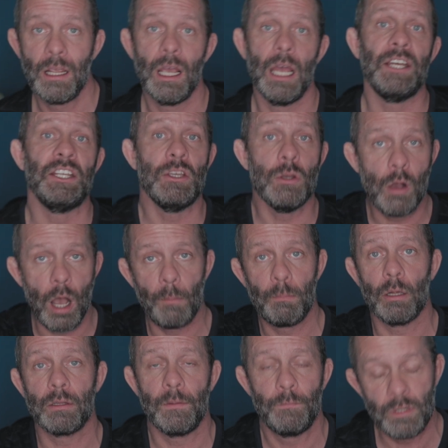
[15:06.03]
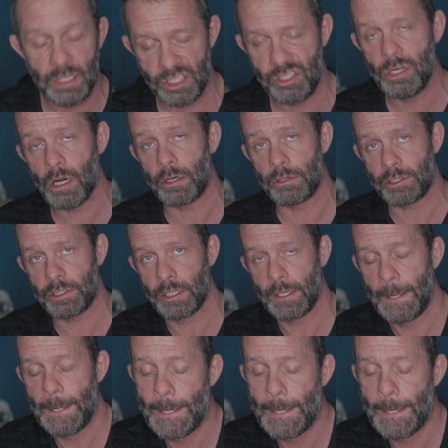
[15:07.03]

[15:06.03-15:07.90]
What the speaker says: and you upload the footage. Yours.